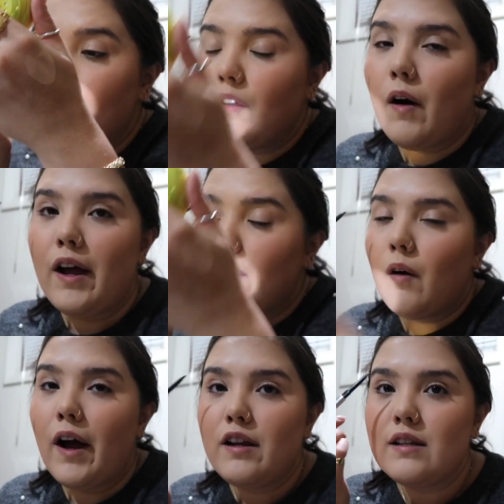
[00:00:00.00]
So
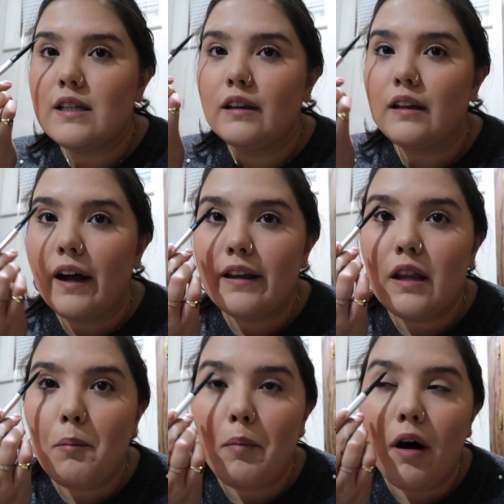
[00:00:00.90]
I just line
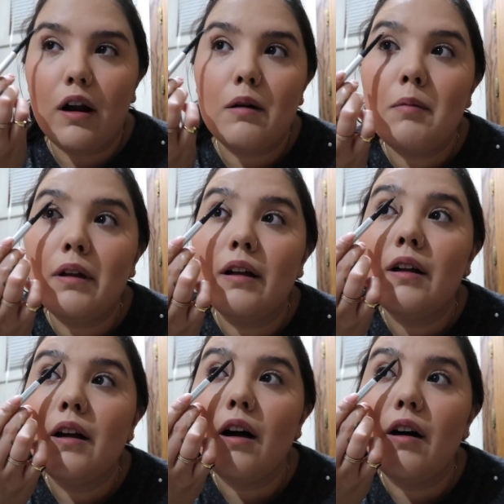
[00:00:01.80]
the bottom
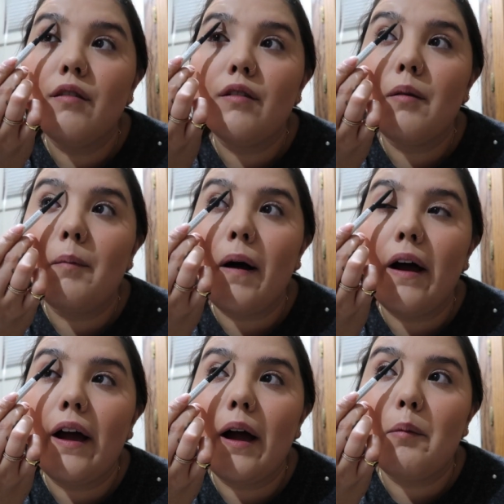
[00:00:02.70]
of
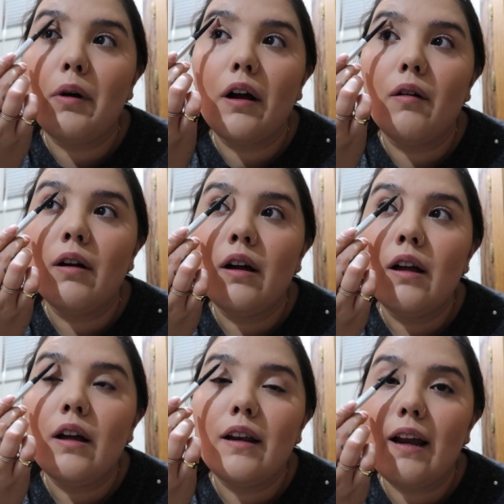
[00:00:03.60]
my eyebrow
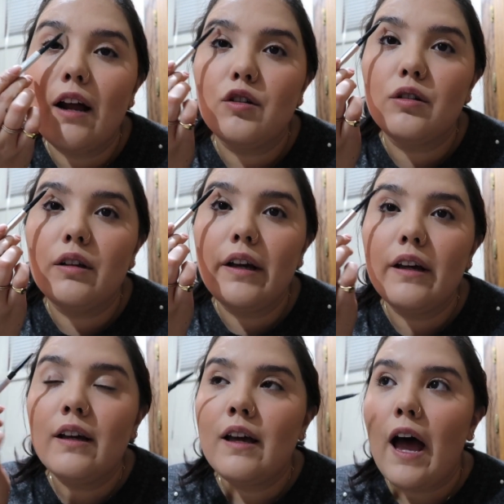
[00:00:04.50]
naturally,